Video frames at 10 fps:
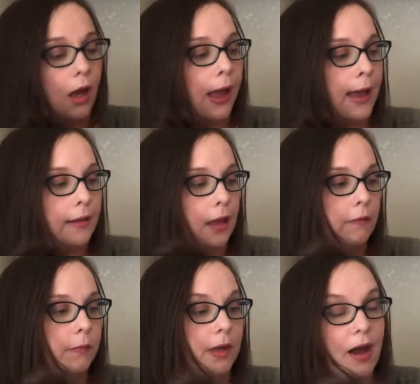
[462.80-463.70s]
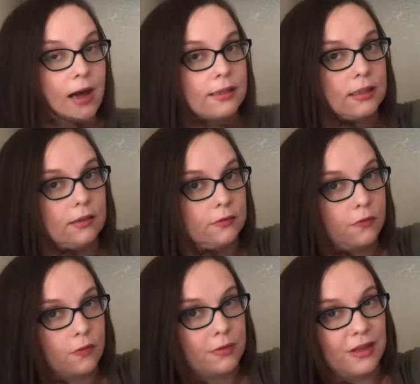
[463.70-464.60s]
and they've been asking
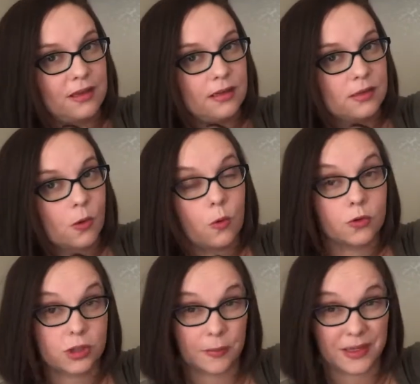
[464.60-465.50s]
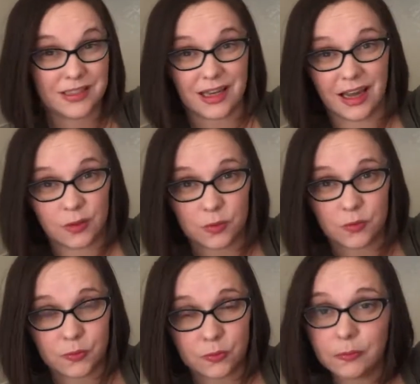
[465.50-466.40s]
for these or Shopkins, and
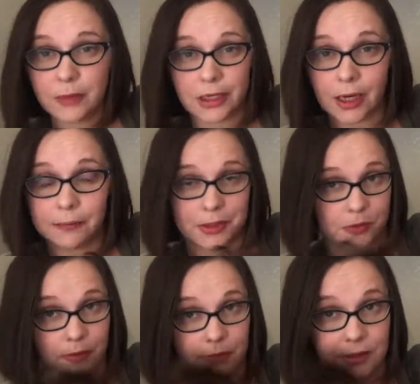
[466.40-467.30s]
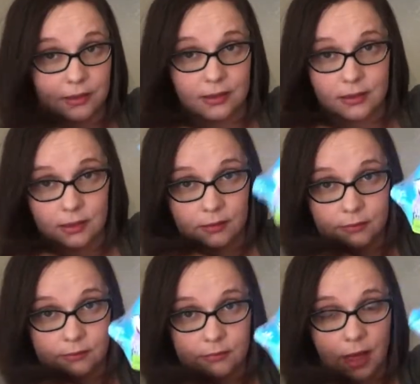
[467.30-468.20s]
I'd much rather get these
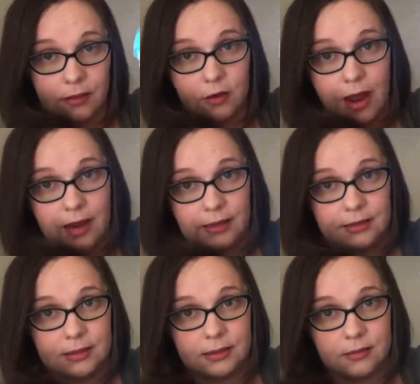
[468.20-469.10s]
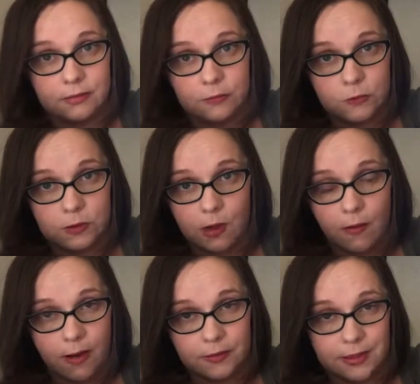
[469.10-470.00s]
than, and they're eggs, so
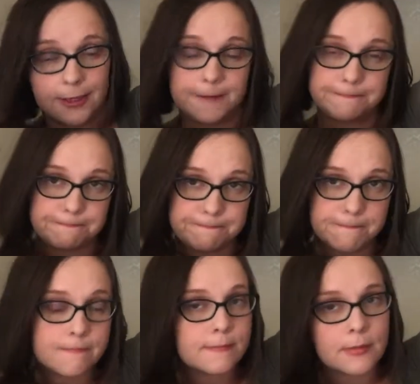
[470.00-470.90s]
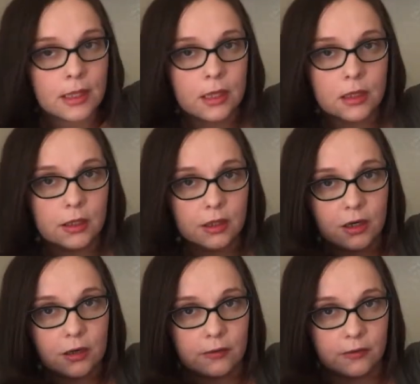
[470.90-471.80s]
I was like,
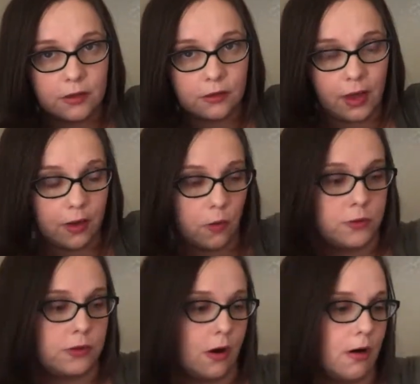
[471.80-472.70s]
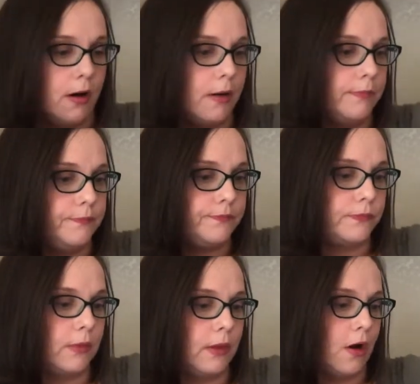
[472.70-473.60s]
they're like Ostara,
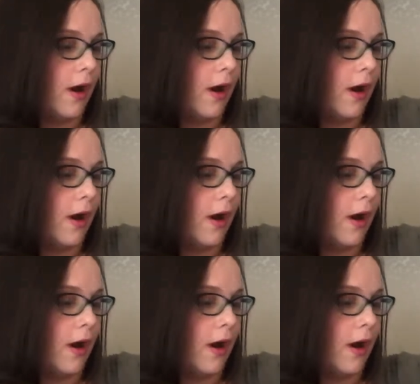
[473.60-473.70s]
they're